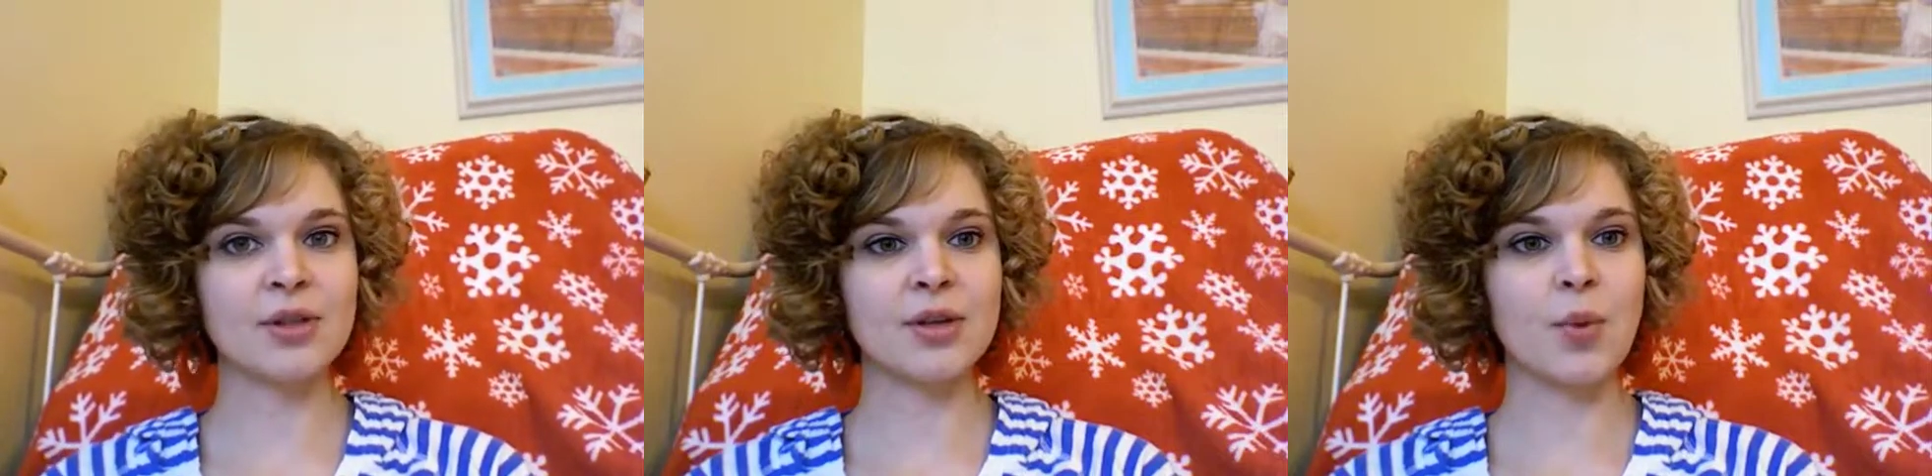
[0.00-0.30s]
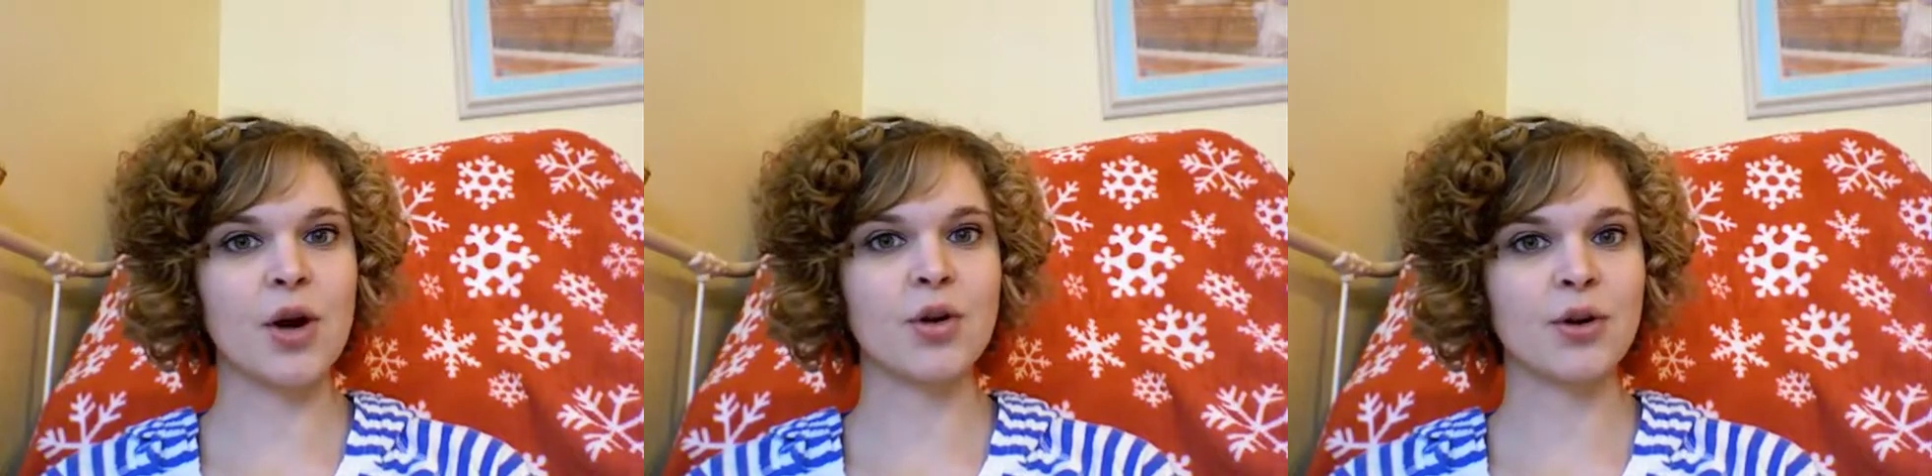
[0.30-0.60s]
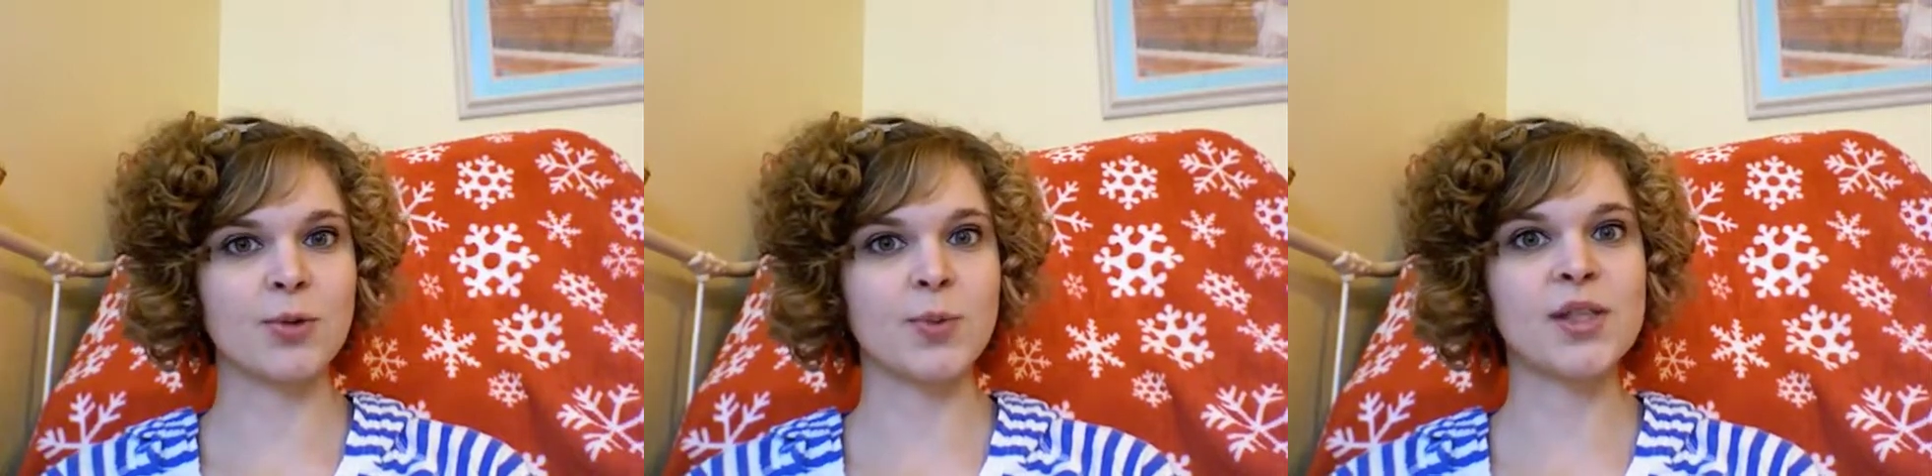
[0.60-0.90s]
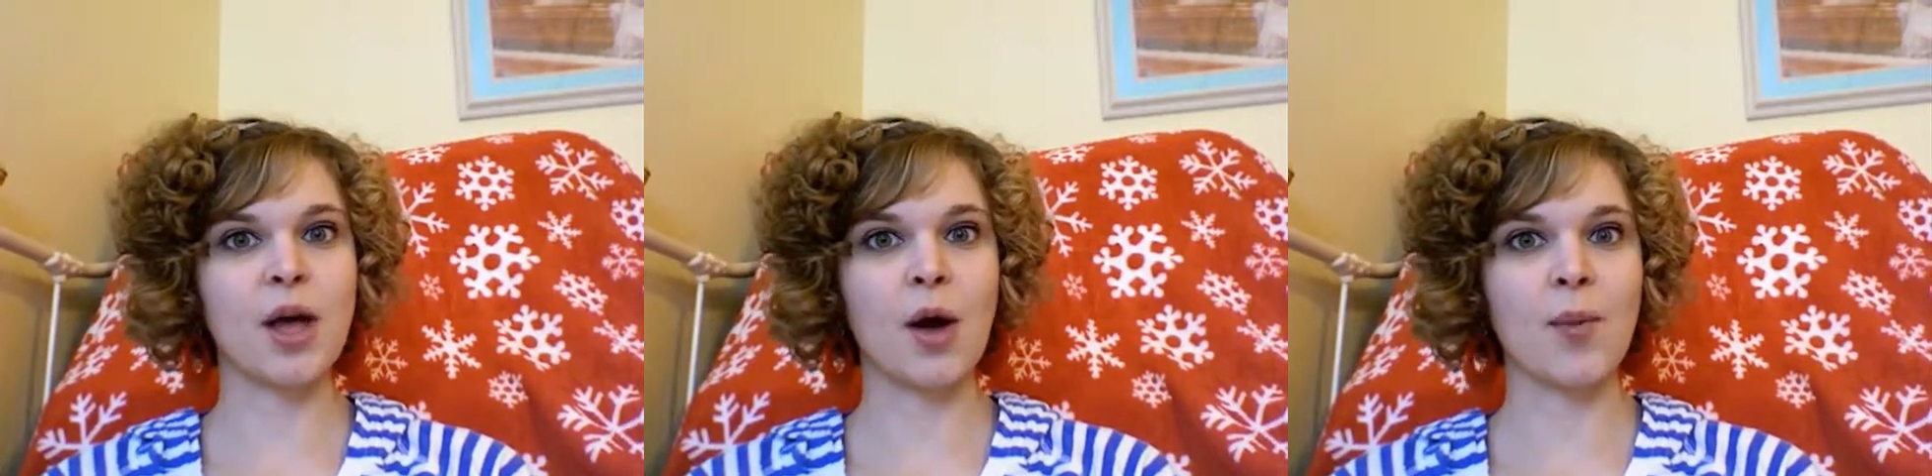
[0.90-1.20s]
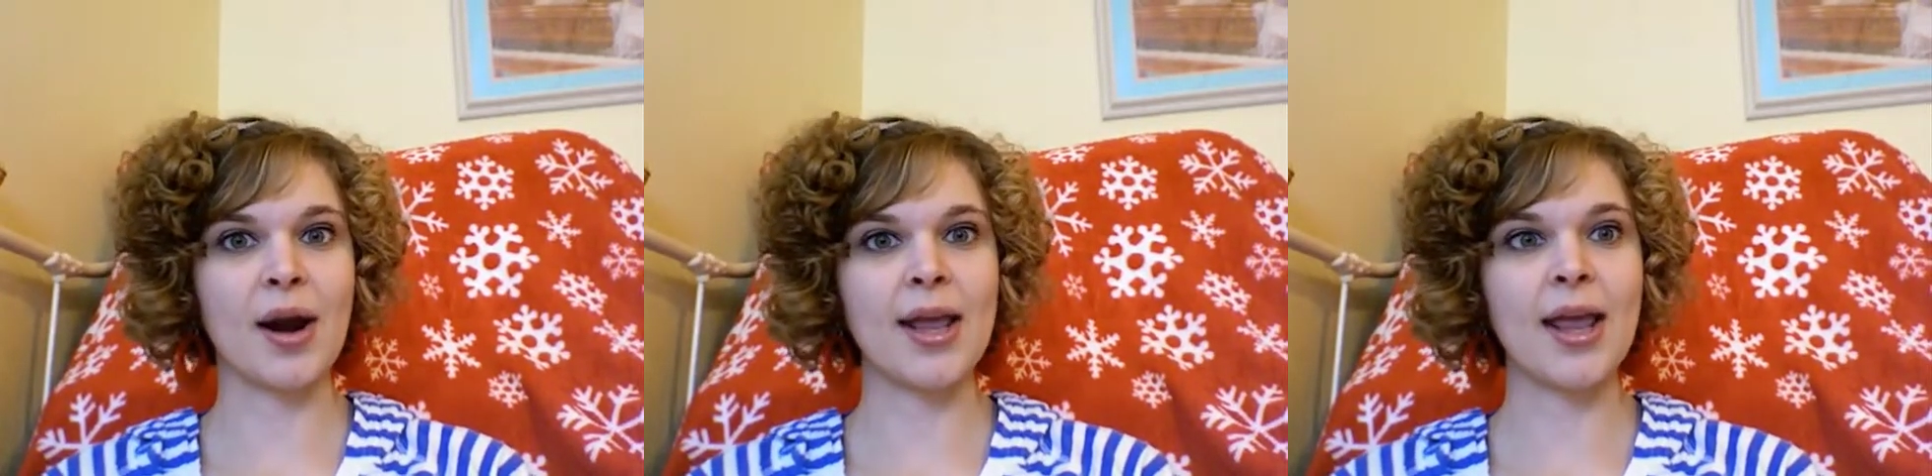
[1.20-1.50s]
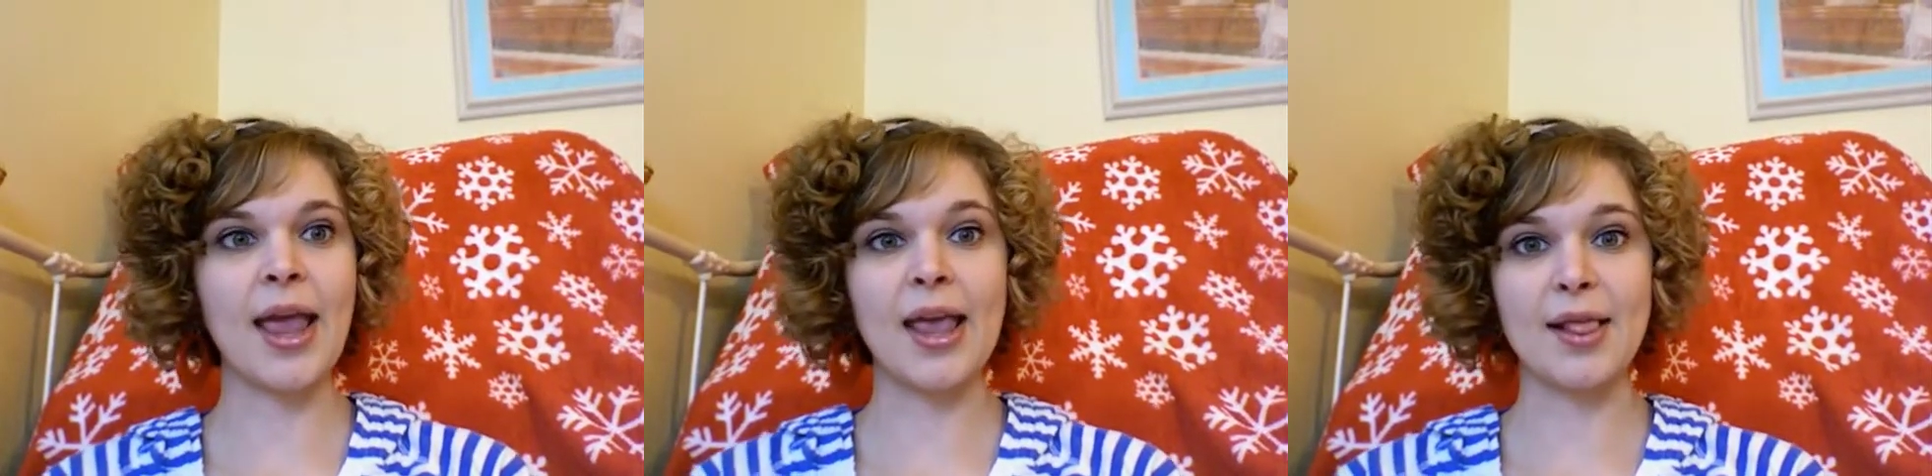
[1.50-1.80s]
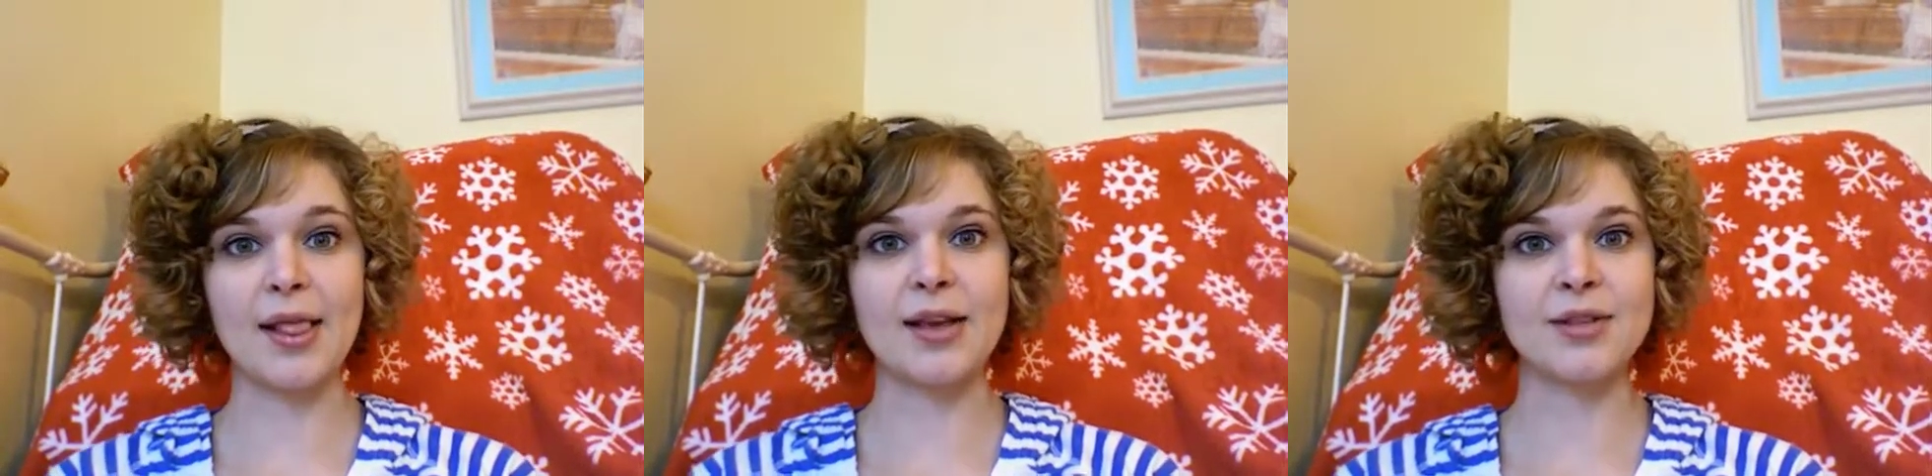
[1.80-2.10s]
the word Christmas already
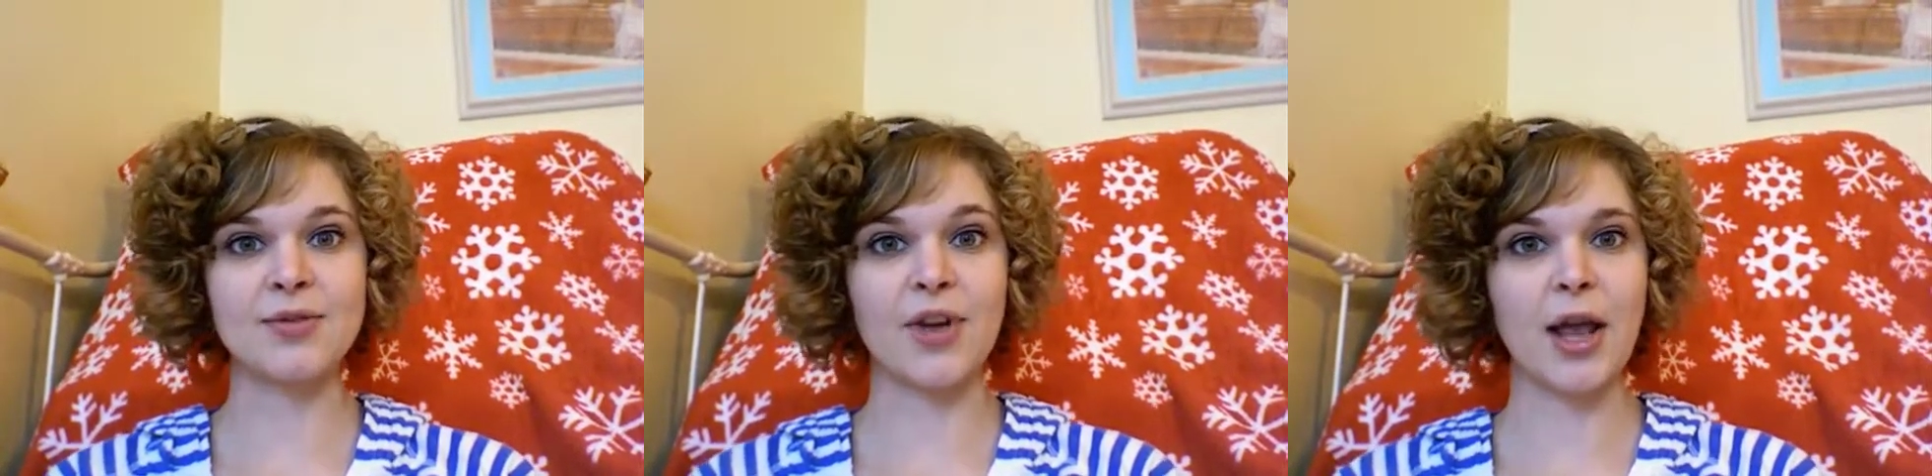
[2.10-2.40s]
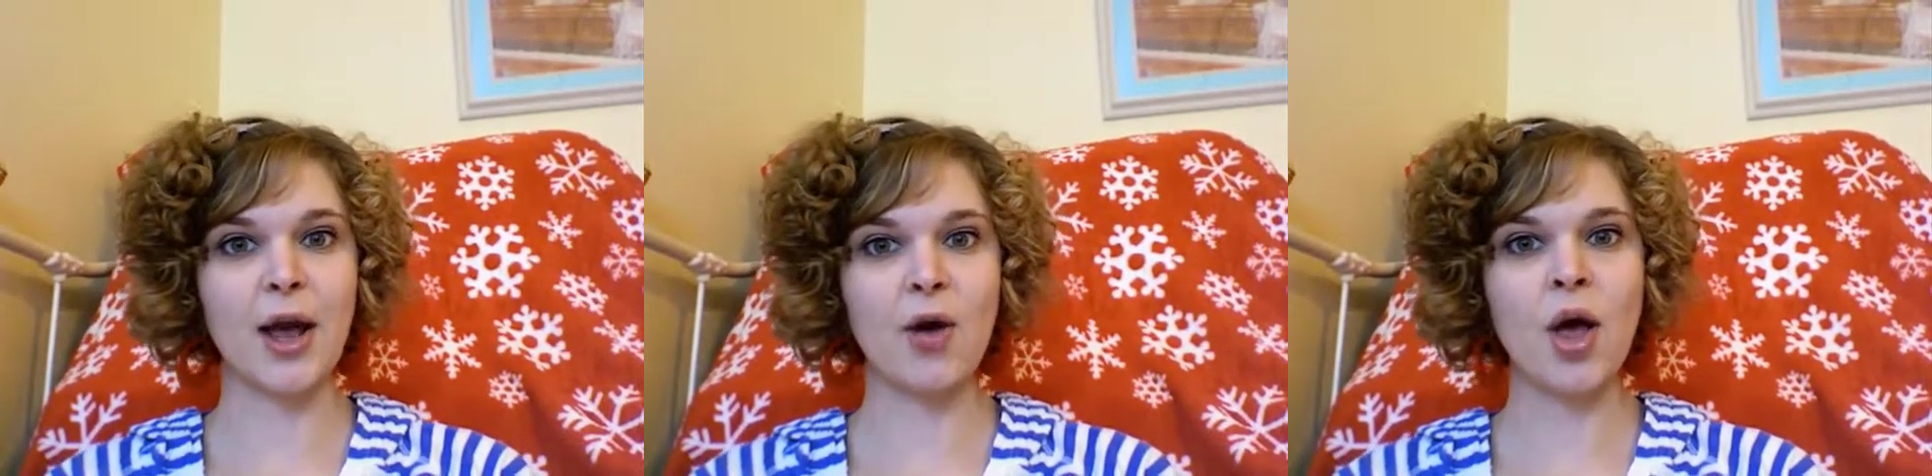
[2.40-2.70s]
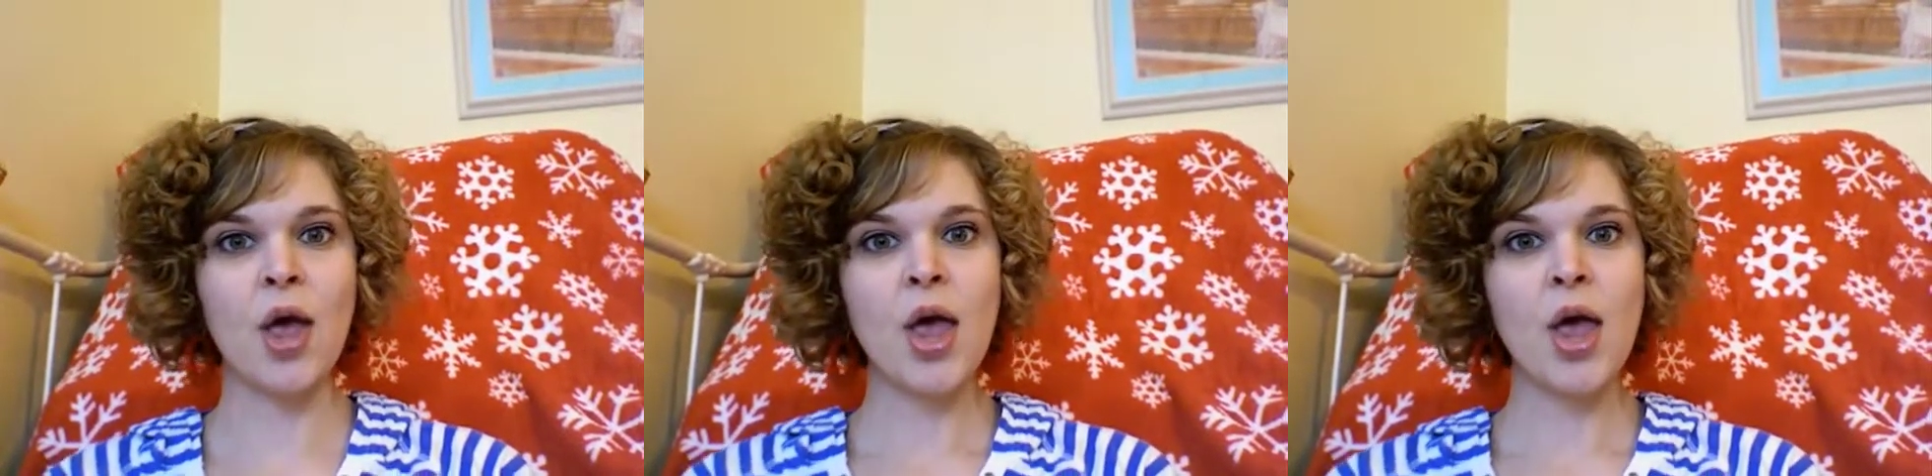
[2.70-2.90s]
in this video.